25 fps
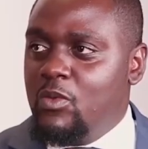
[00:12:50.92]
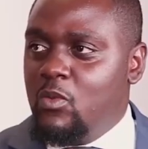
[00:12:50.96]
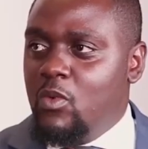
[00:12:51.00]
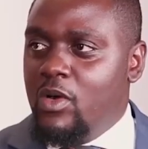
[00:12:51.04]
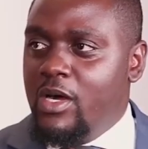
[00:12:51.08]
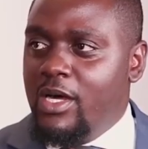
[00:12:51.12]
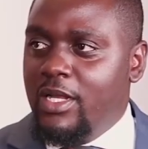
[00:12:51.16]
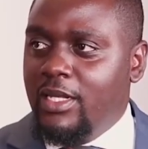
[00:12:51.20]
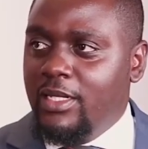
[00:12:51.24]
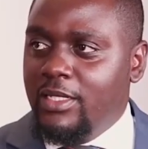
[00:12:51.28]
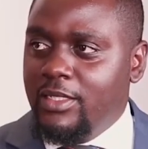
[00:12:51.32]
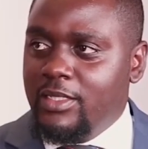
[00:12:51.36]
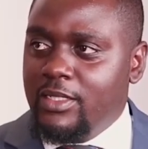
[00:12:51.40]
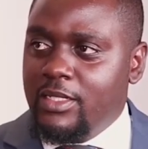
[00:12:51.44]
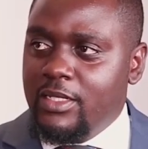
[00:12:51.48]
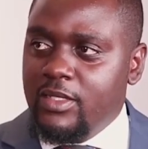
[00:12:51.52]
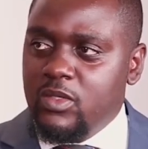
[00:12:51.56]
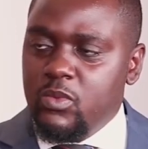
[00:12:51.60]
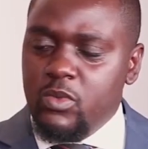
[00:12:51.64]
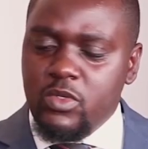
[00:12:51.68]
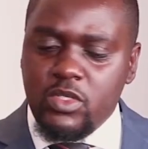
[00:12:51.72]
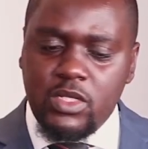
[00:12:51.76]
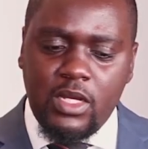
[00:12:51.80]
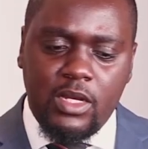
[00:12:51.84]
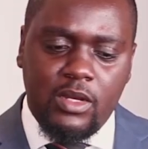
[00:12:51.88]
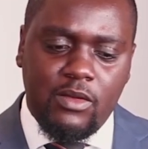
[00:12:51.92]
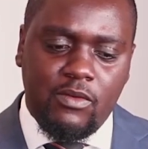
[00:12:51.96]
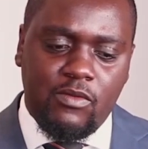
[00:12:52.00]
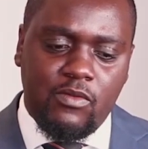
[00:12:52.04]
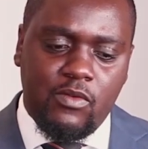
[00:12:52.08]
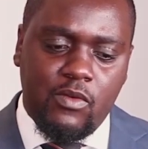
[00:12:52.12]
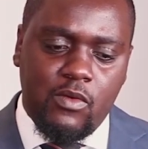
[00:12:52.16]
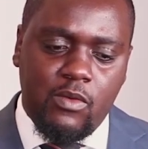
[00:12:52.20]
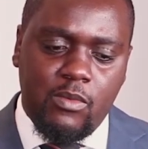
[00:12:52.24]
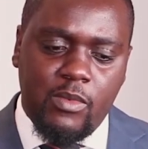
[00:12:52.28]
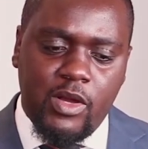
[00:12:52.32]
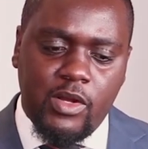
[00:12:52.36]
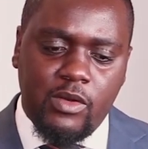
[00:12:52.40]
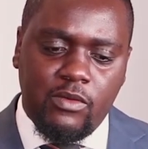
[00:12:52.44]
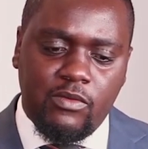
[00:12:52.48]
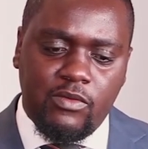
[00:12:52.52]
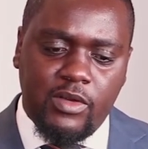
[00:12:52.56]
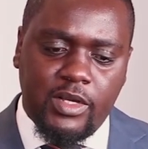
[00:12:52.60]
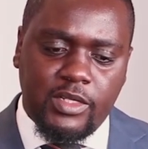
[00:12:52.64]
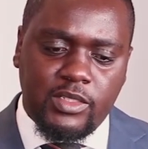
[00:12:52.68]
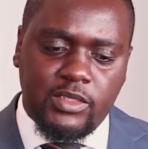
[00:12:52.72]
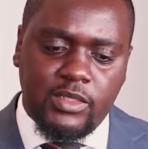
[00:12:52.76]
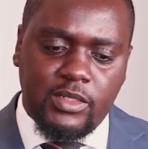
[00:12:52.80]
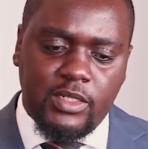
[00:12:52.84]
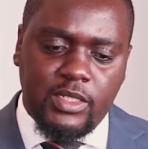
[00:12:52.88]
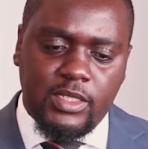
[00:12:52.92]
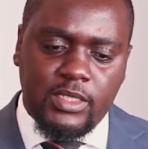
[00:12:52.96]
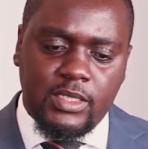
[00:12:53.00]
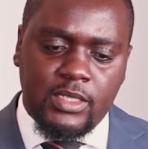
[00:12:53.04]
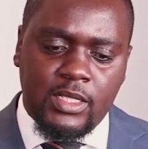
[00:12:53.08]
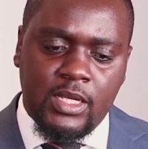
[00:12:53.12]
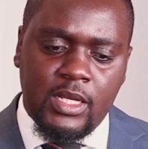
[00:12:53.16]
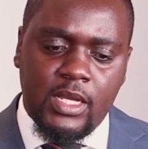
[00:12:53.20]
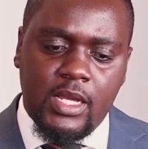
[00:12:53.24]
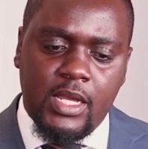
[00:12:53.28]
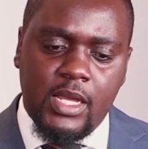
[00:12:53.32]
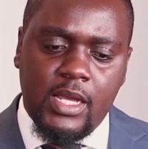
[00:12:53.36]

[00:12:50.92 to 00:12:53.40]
the world, mm-hmm. especially mm-hmm. for manufacturers.